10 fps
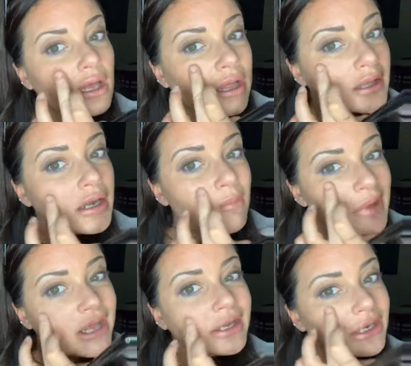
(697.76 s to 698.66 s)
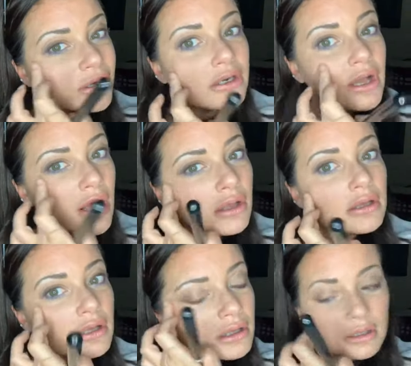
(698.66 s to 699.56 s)
And then I'm out of here, y'all.
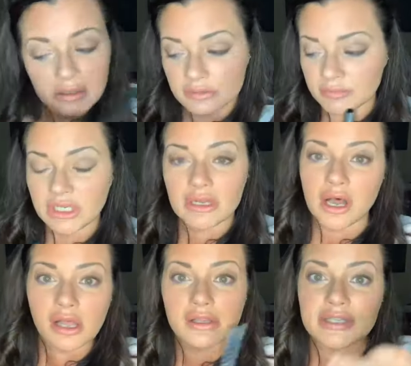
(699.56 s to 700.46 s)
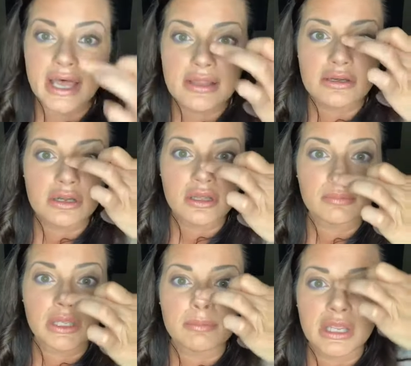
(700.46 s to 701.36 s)
I'm gonna call Tyler to come
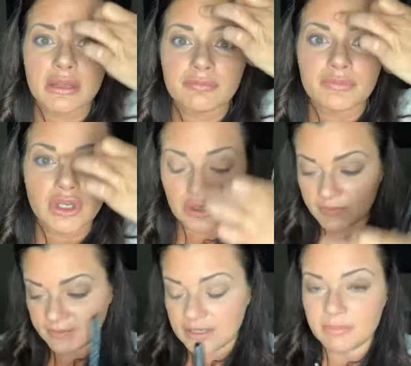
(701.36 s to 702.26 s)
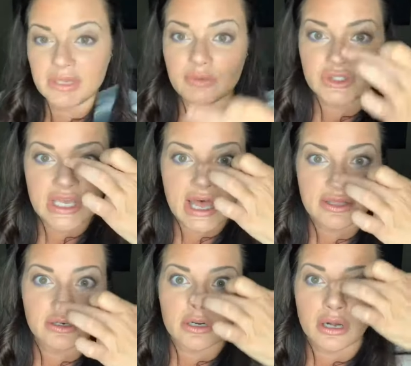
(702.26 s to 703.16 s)
get me. You can see me with
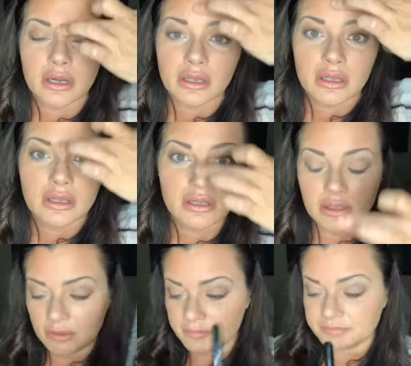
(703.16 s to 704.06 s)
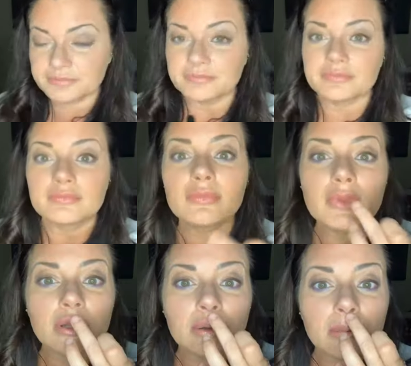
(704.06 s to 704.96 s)
Tyler.
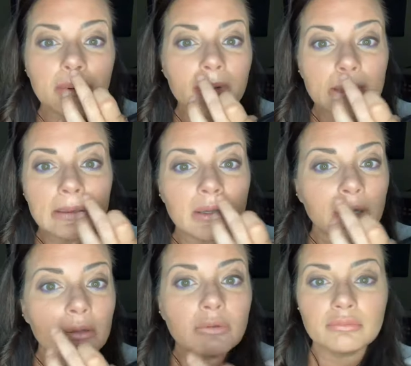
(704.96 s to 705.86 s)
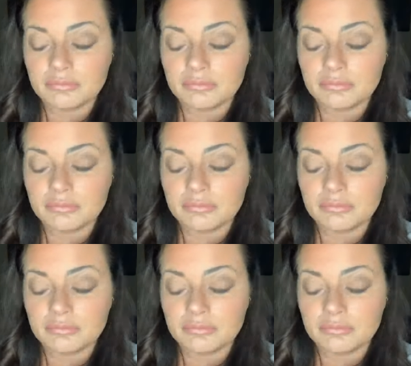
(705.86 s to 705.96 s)
Don't know what we're gonna do.